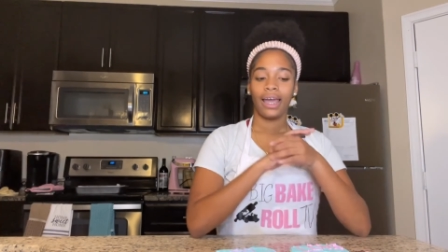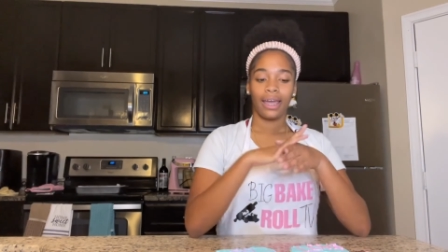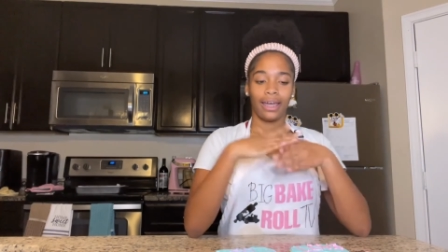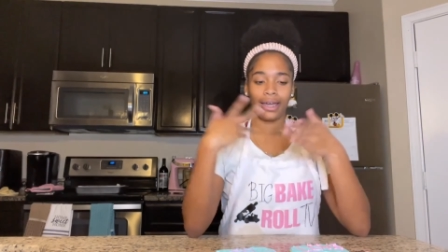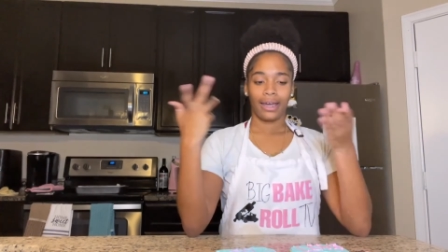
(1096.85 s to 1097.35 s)

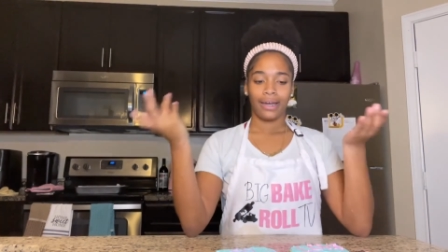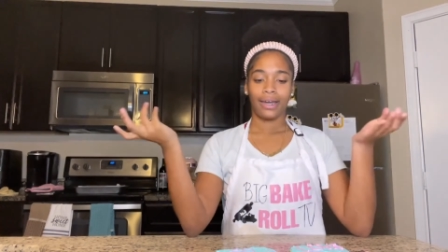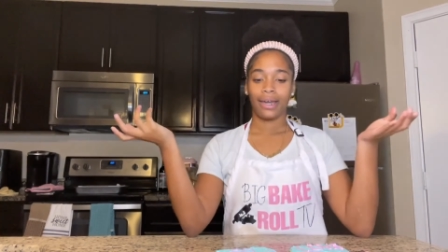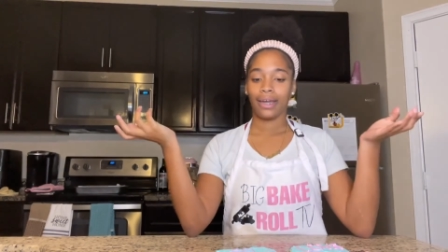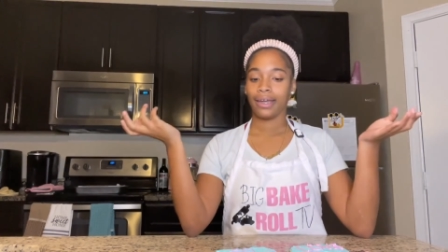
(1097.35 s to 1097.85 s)
And
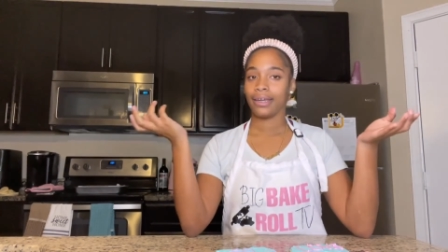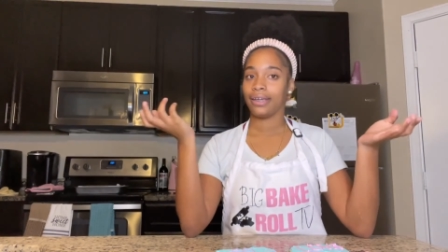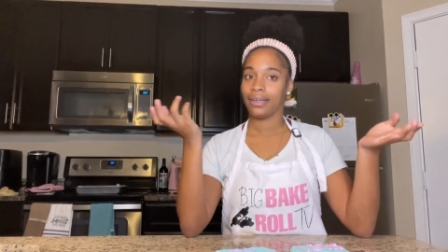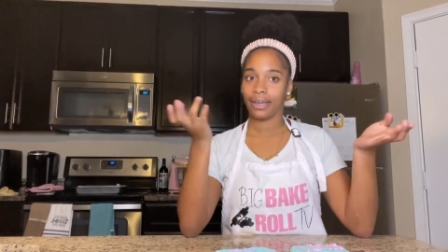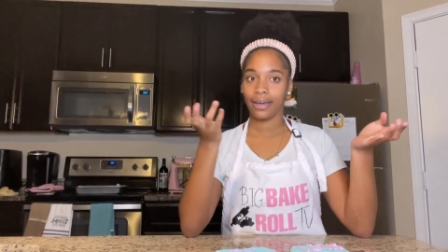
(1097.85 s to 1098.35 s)

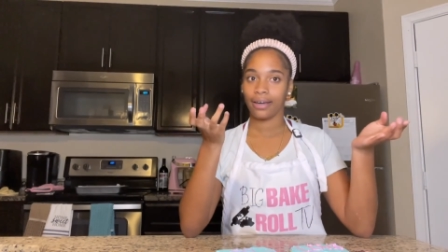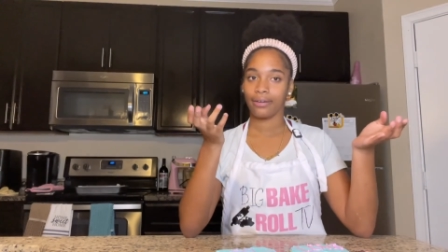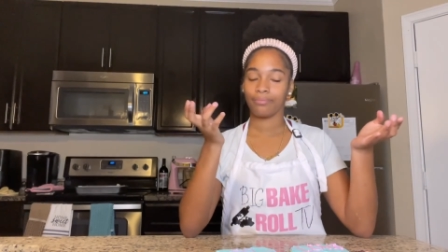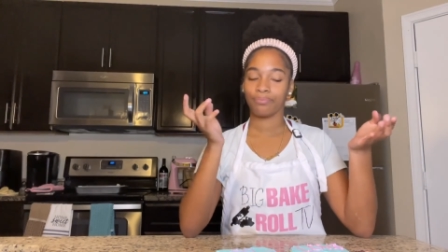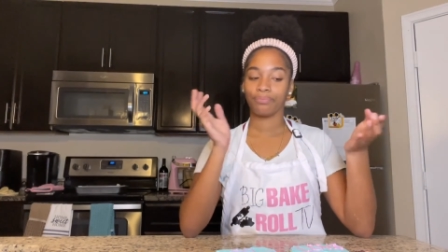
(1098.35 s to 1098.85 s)
yeah,
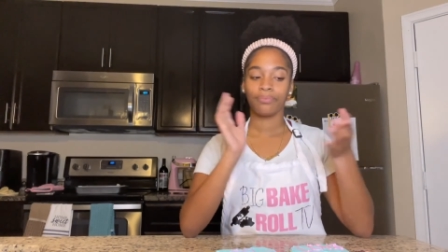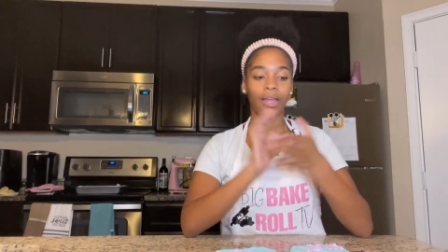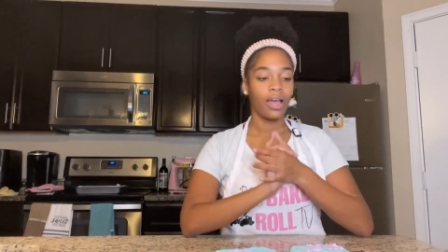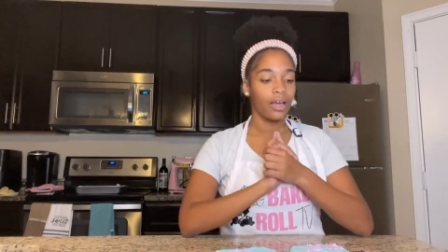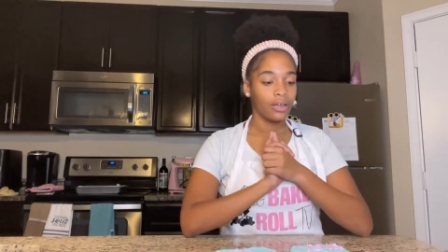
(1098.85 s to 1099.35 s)

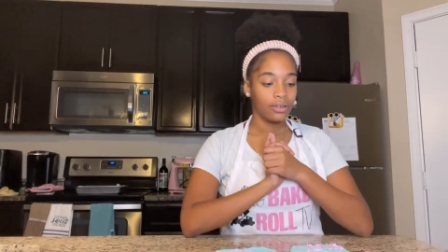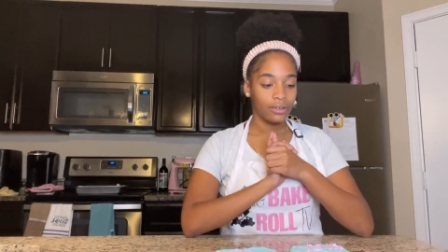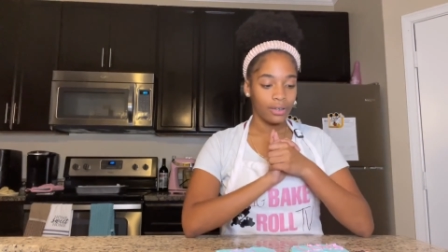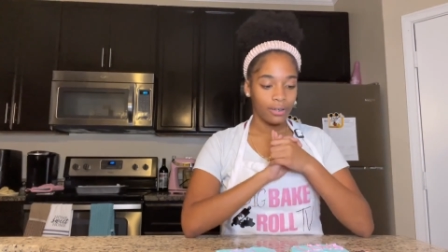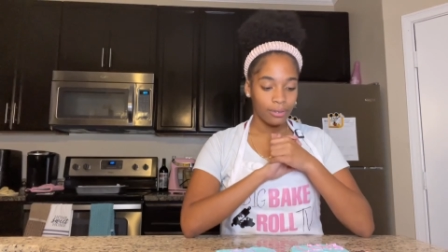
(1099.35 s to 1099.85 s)

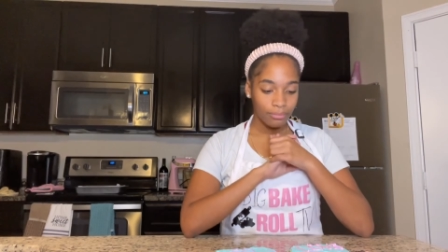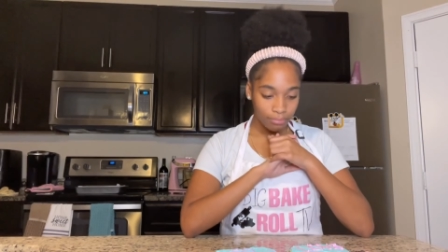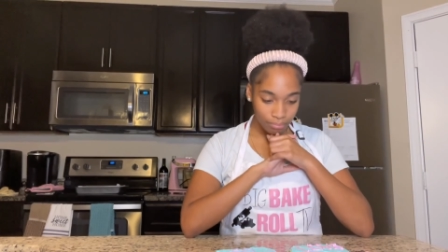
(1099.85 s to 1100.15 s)
so